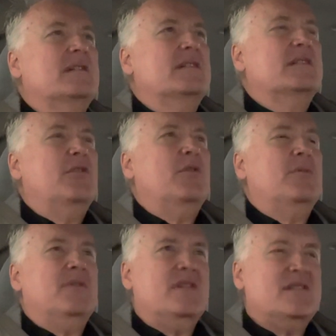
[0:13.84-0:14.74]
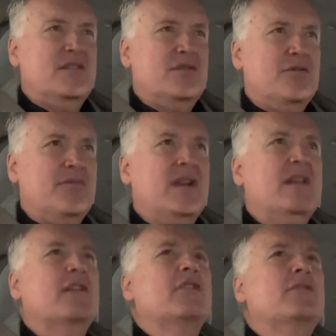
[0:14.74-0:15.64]
So I was listening to the
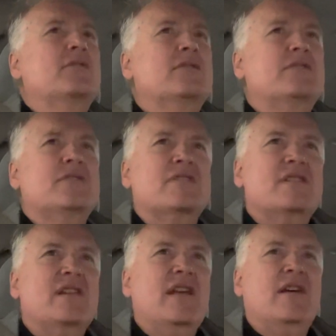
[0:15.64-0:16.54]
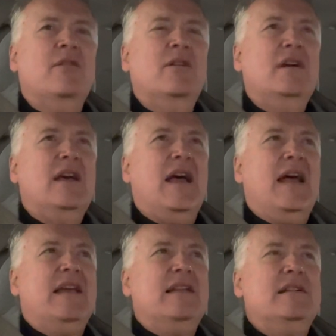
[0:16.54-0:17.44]
radio just now,
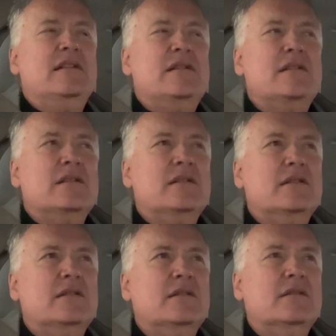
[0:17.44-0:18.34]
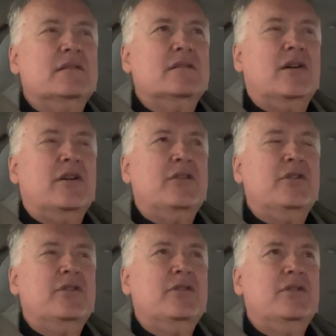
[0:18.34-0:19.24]
and I
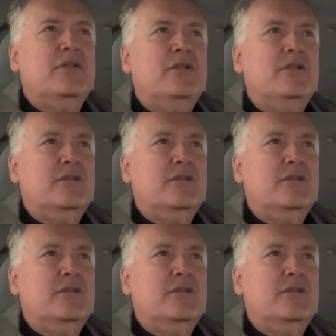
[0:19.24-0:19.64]
heard